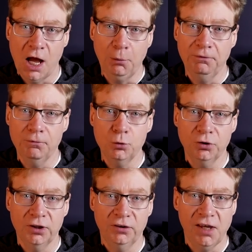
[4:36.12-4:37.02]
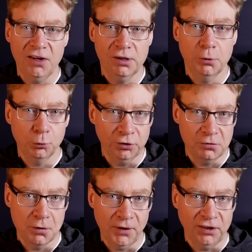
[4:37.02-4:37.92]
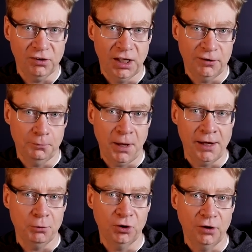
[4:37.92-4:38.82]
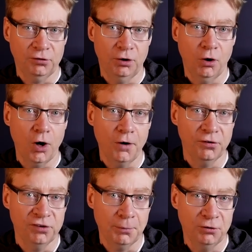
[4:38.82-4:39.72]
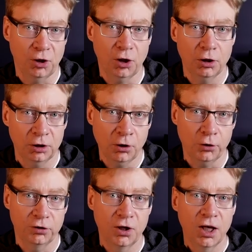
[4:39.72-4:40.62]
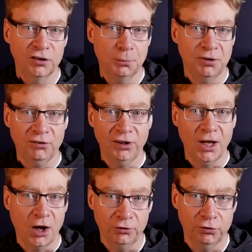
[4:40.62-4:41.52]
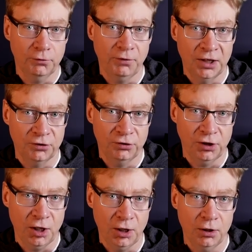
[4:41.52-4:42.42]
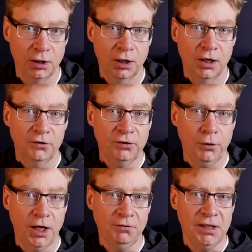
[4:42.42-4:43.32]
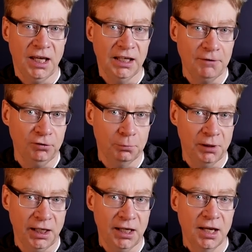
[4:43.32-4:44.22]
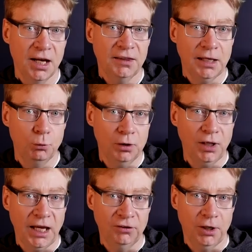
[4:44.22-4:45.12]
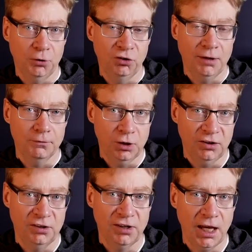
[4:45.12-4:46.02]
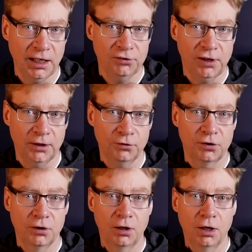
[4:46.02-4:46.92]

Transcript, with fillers: I would have thought that Tesla would want to eventually expand production of the semi-truck a lot to potentially hundreds of thousands a year. So I think inevitably they will end up using 4680 cells